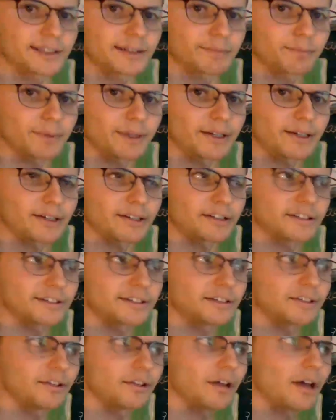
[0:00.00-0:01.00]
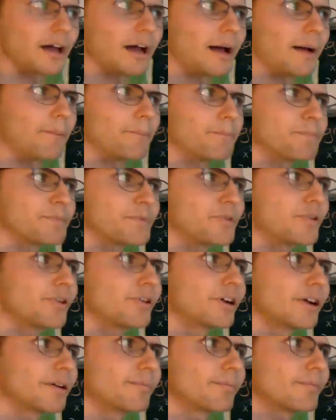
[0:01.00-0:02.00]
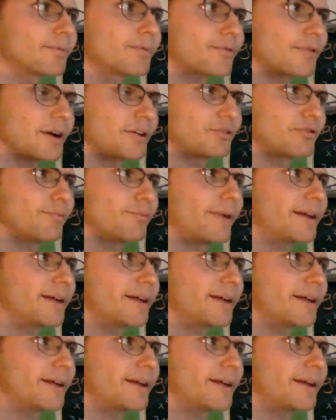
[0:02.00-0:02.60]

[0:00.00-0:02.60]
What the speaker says: because you're not trying to make